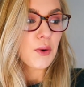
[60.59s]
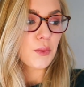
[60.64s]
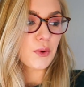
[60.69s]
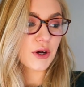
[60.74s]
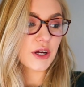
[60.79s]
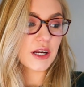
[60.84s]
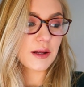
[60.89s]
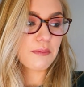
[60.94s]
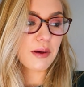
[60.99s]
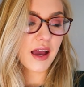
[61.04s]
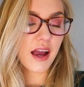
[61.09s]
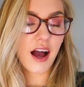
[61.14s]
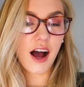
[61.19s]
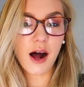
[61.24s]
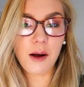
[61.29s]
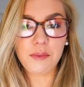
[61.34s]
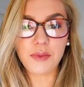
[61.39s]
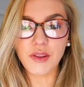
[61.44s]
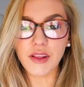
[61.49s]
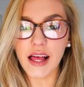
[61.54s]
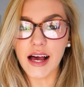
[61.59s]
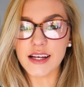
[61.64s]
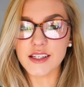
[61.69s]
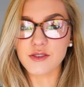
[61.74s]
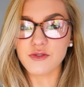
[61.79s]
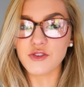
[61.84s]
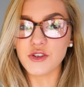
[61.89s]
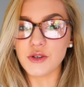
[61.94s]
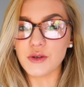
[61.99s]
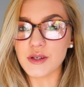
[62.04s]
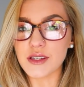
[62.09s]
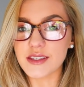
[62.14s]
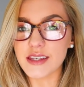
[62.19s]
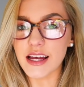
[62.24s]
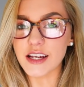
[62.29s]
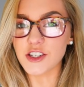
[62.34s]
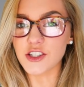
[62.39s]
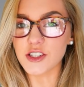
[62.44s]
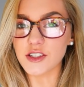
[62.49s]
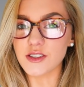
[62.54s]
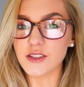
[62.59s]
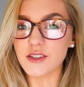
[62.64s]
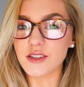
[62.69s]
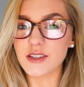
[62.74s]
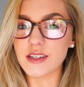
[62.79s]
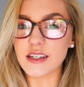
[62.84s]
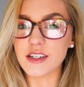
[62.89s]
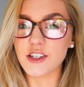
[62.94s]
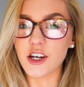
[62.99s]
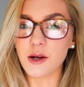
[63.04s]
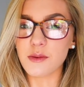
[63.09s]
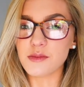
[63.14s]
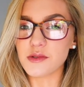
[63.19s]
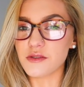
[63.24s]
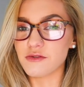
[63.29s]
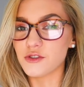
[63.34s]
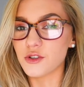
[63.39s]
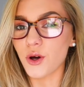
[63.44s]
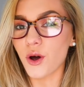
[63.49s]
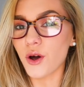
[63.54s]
We're gonna pick up the last few essentials in terms of